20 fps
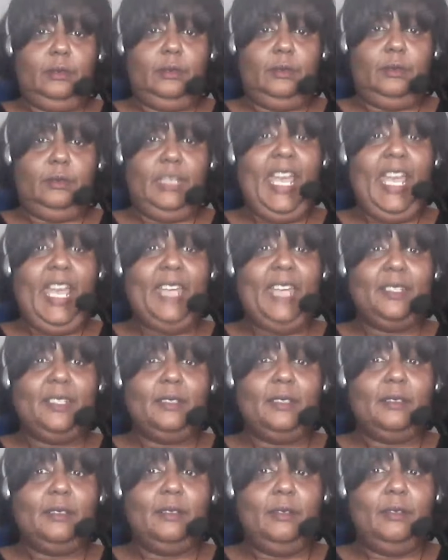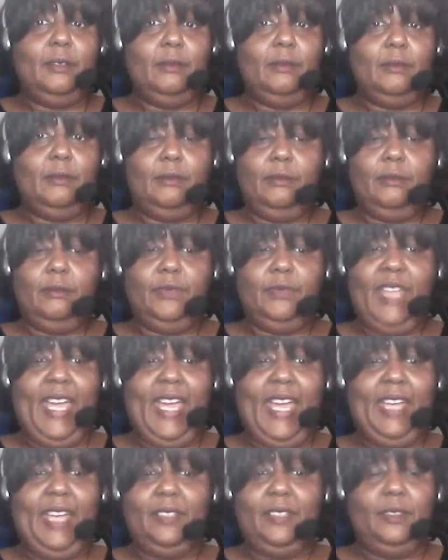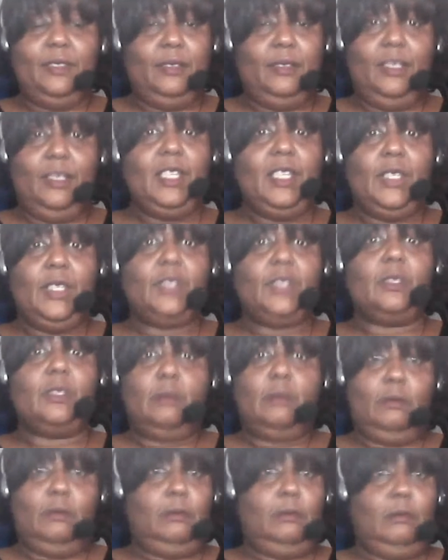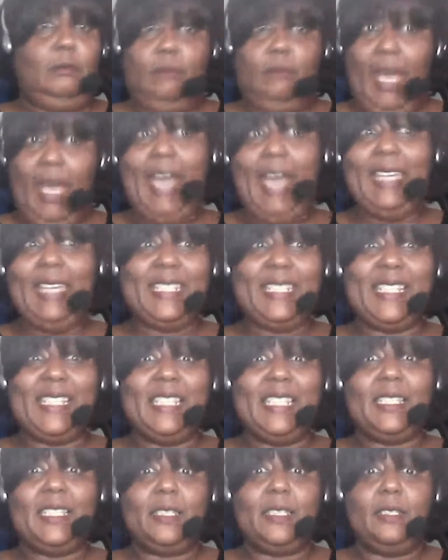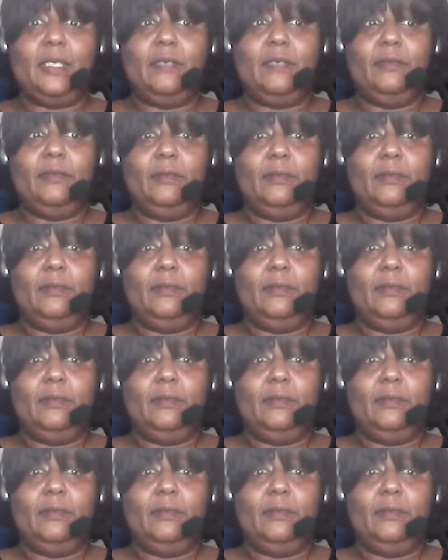data that is highly sensitive.